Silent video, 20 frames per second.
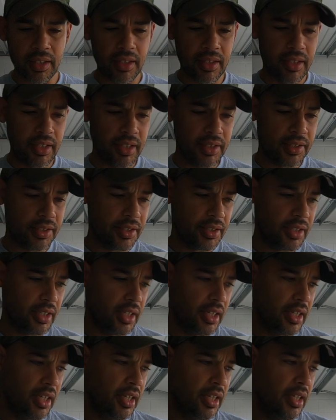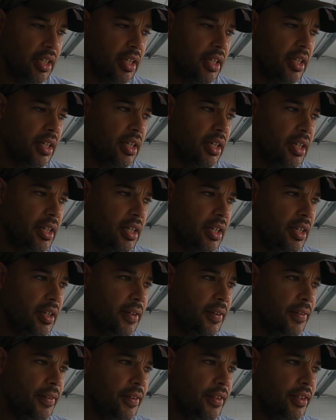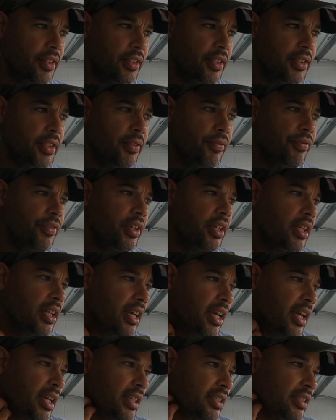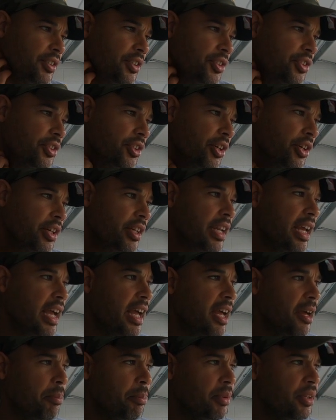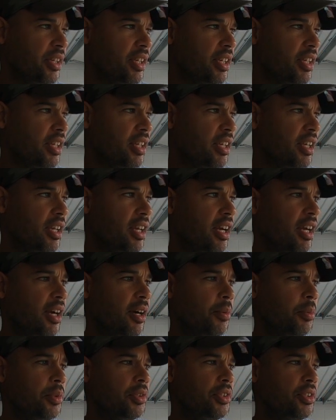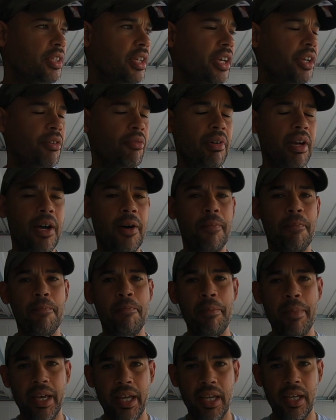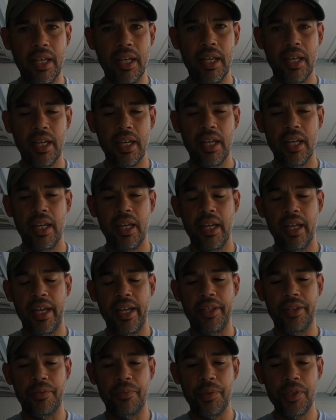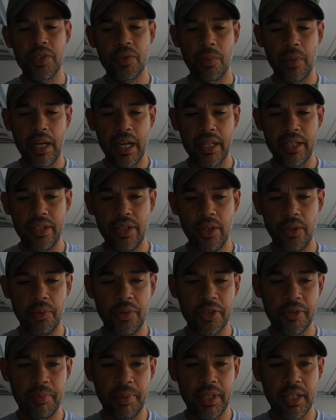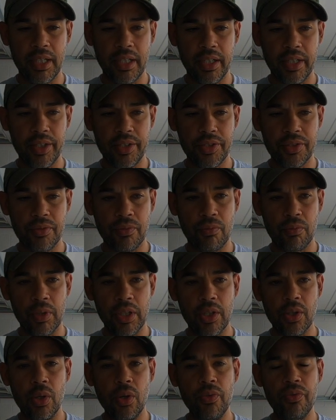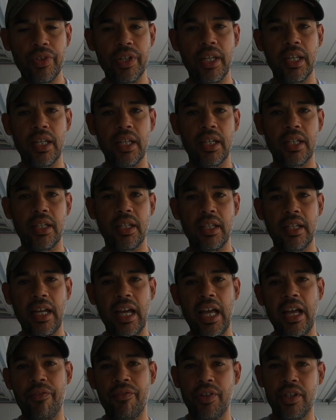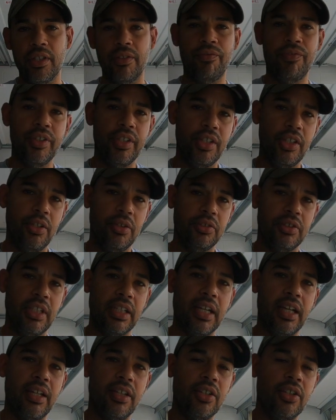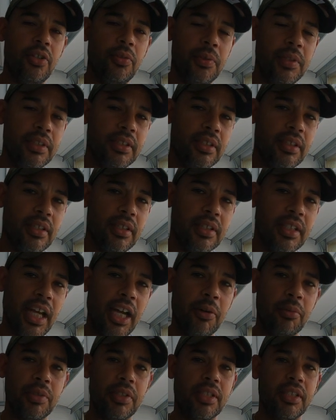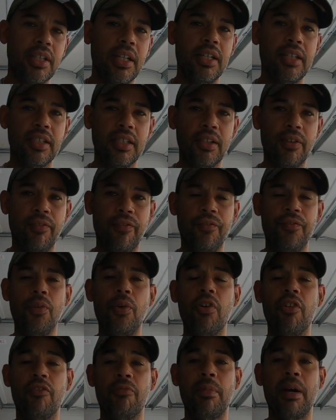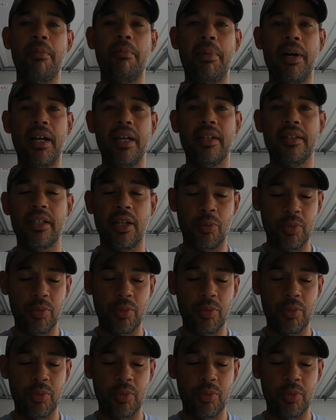This event actually started happening, I would say, around May. And the reason why I know is because when COVID hit, and I have other videos that kind of go into this, I was selling four of my bikes.